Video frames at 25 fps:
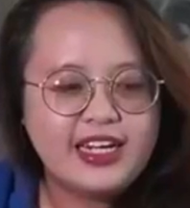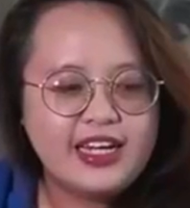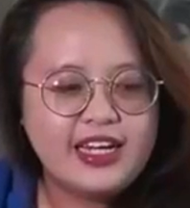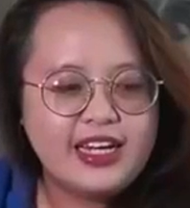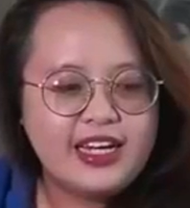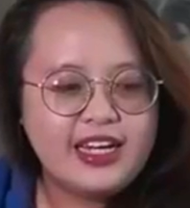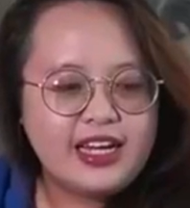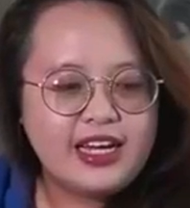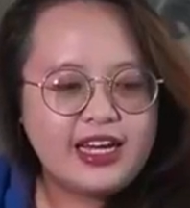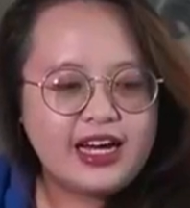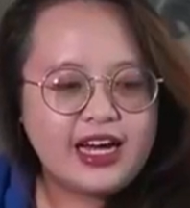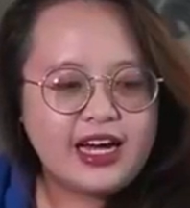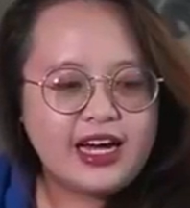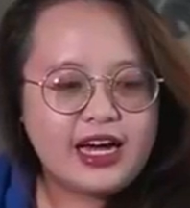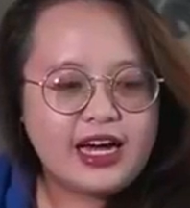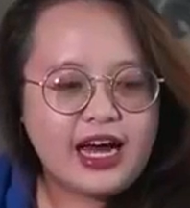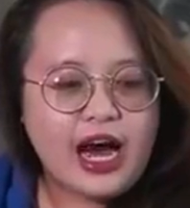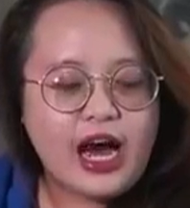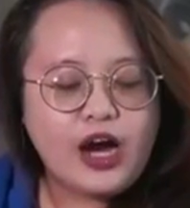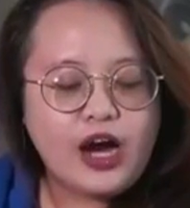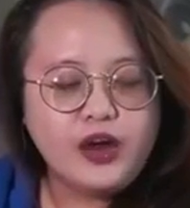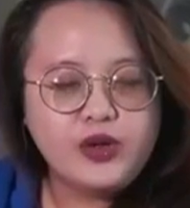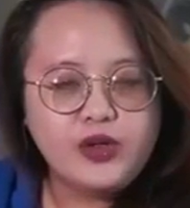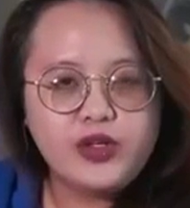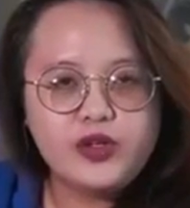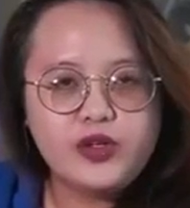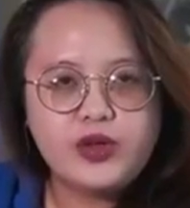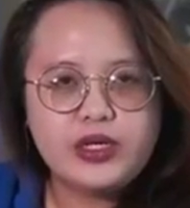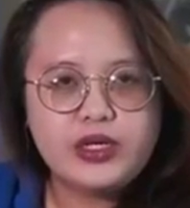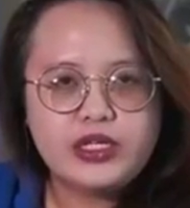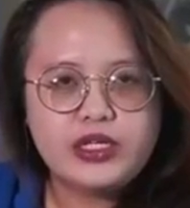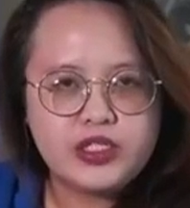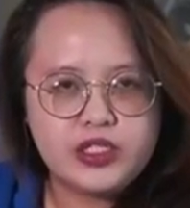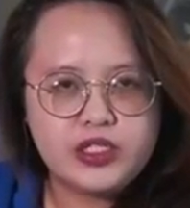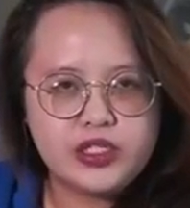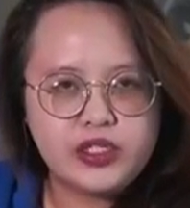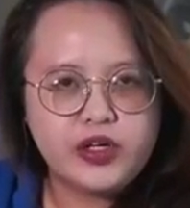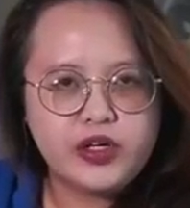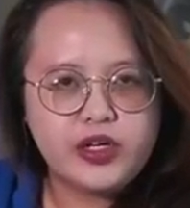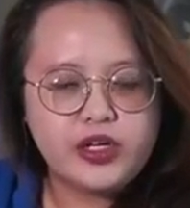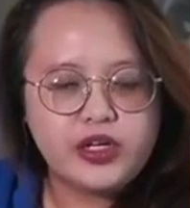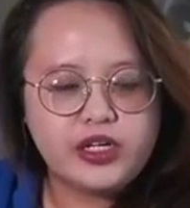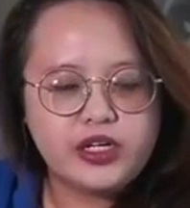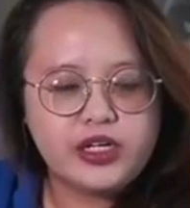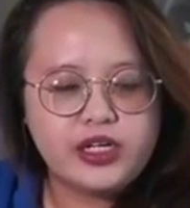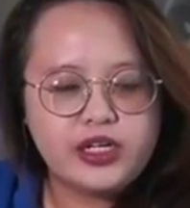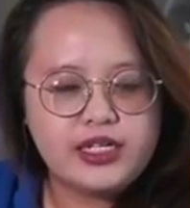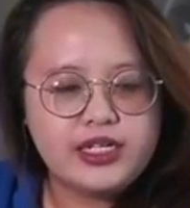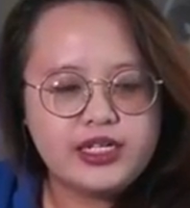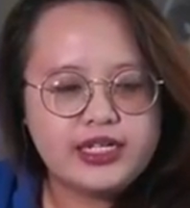How to
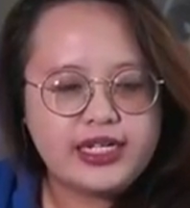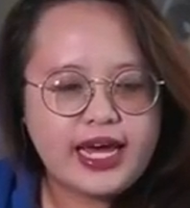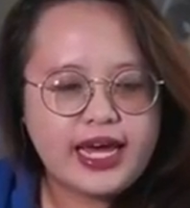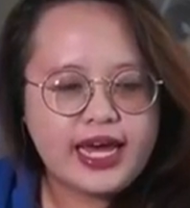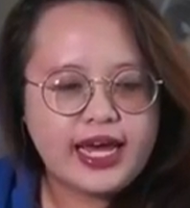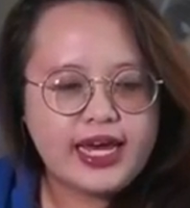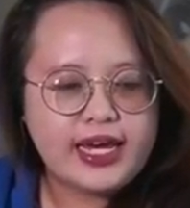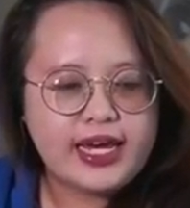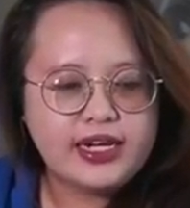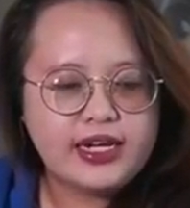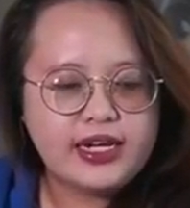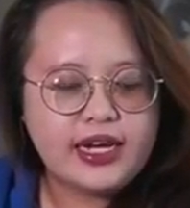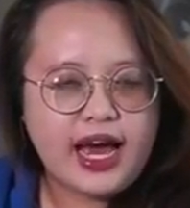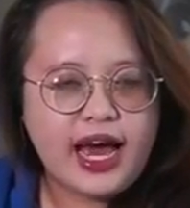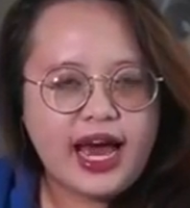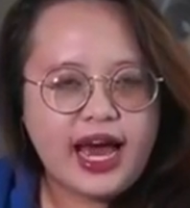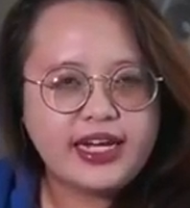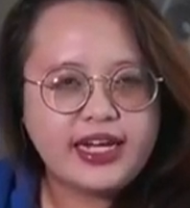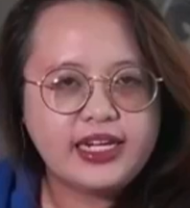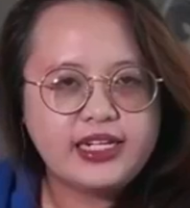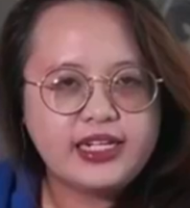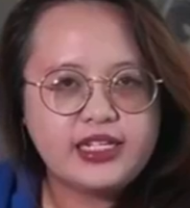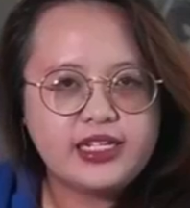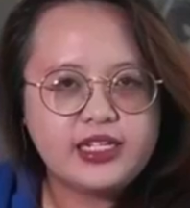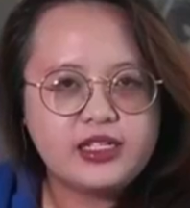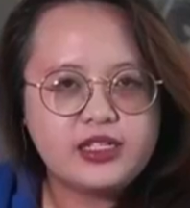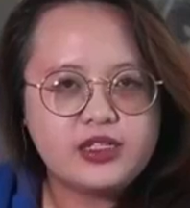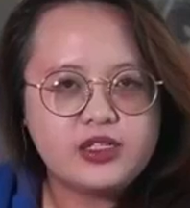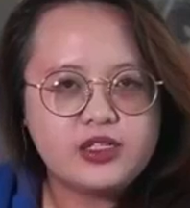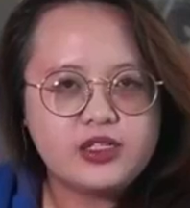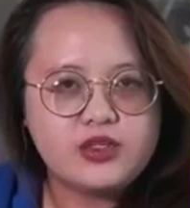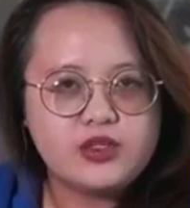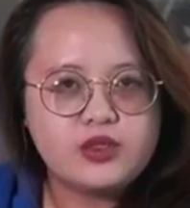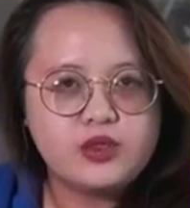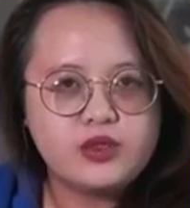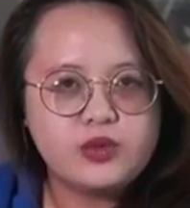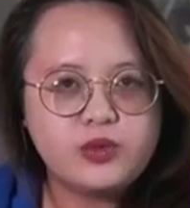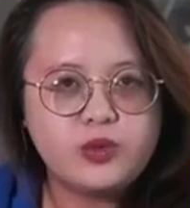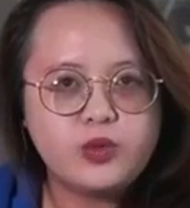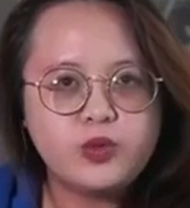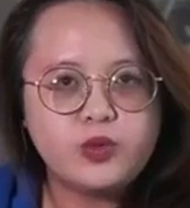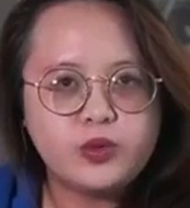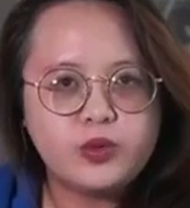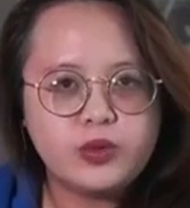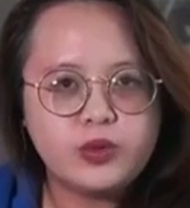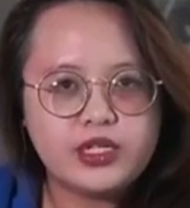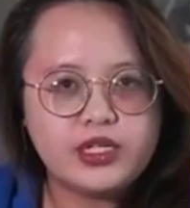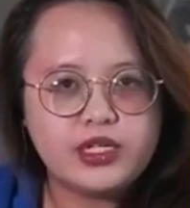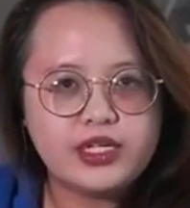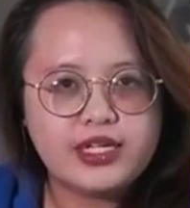ensure that ideas
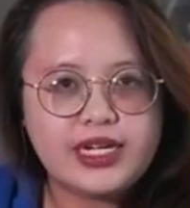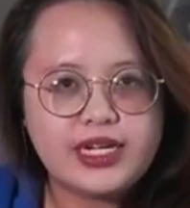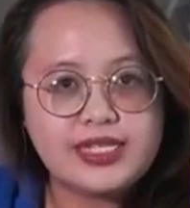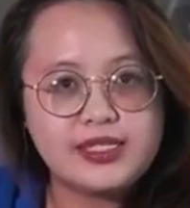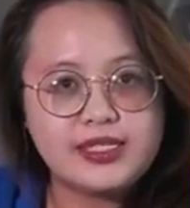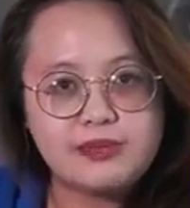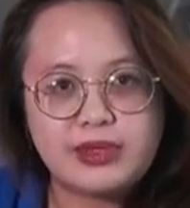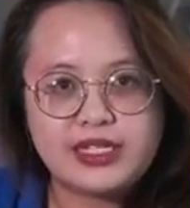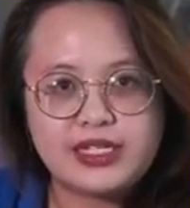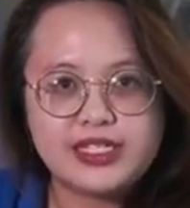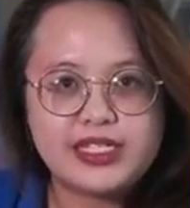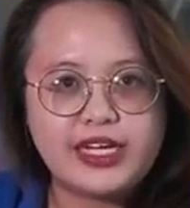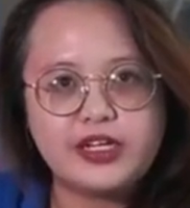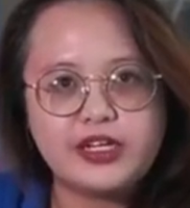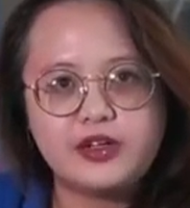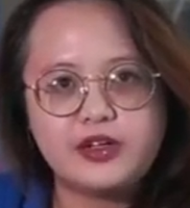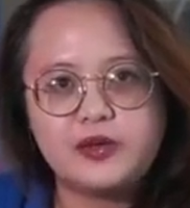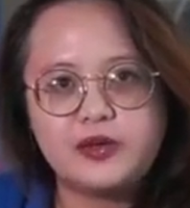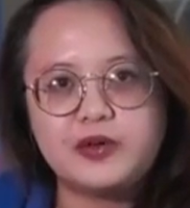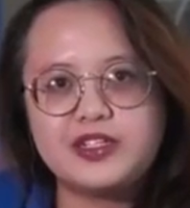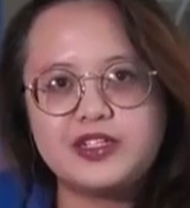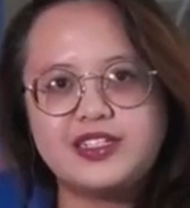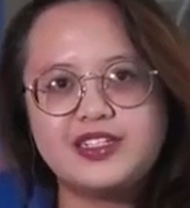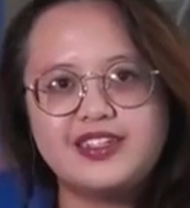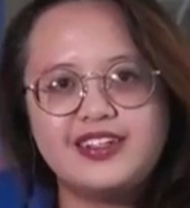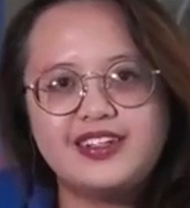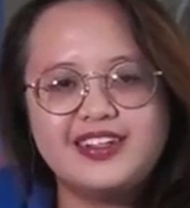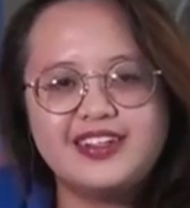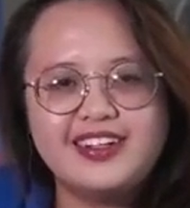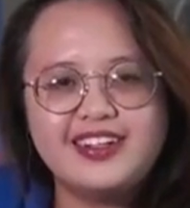work? That's my second question.